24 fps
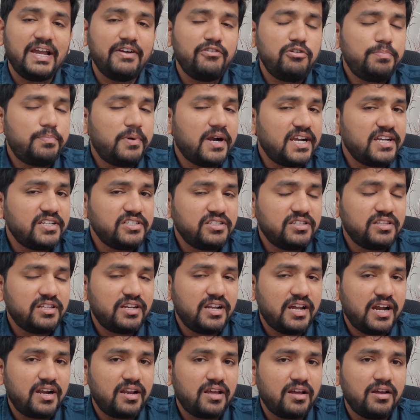I would partition
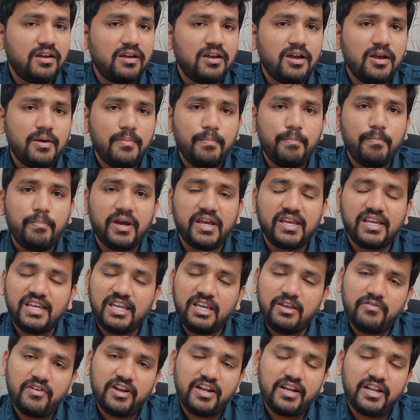the data by
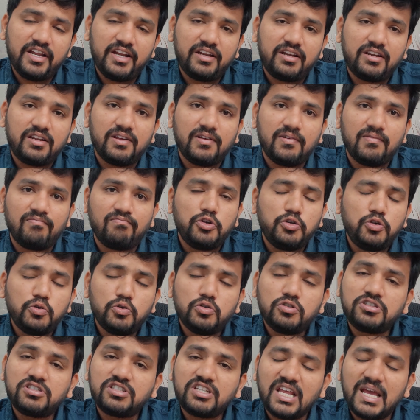event date,
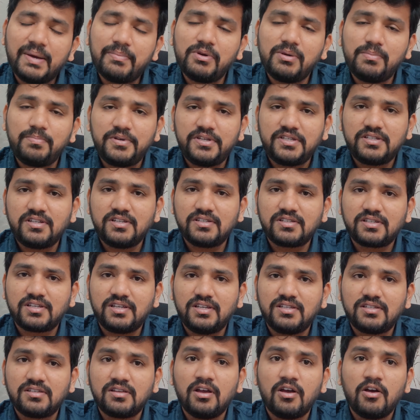use stable business
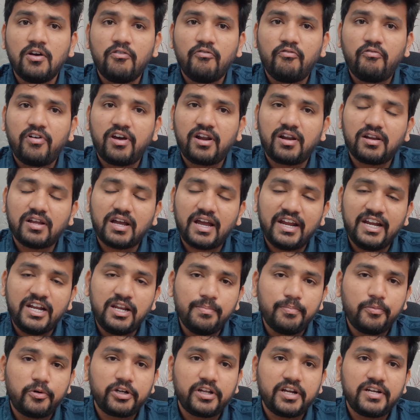keys for
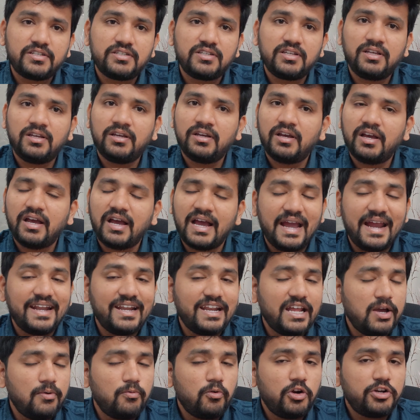idempotency,
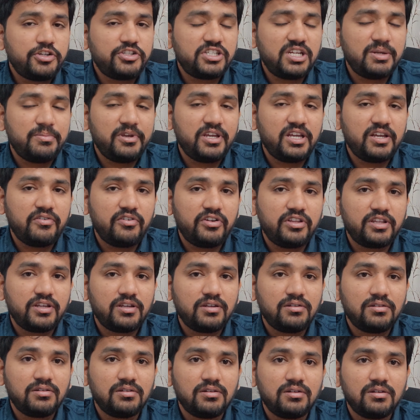and avoid streaming
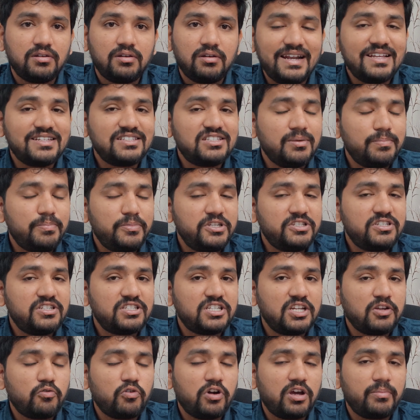everything unless the
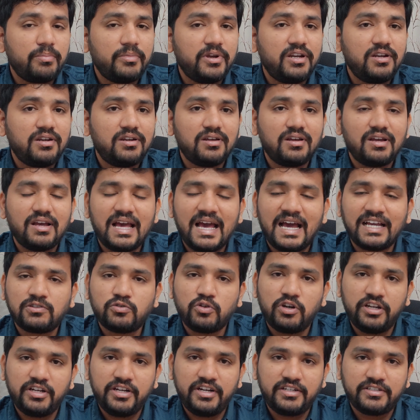business requirement
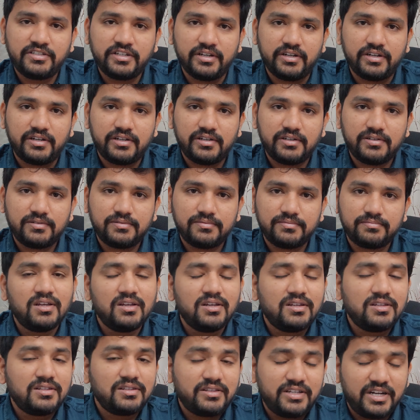actually needs it.
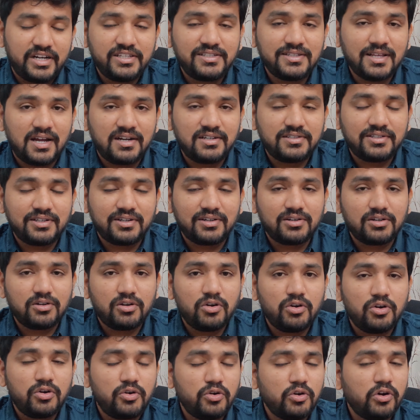That is the answer,
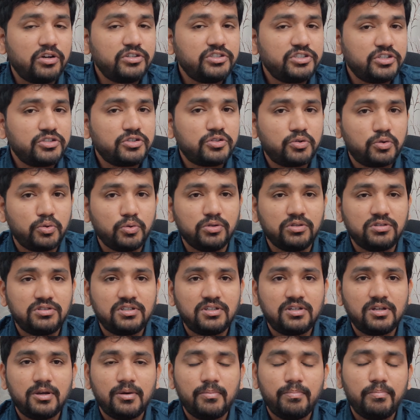not just
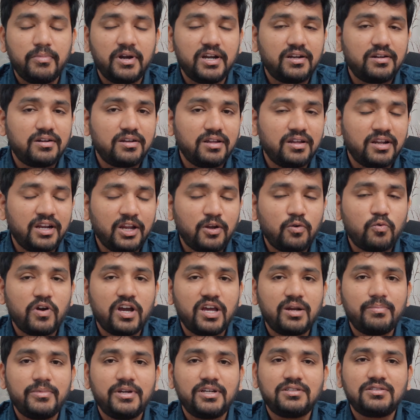tools, but
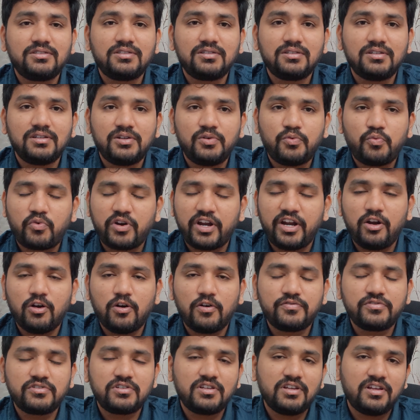requirements,
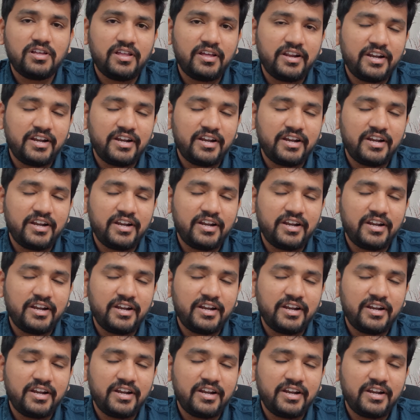trade-offs,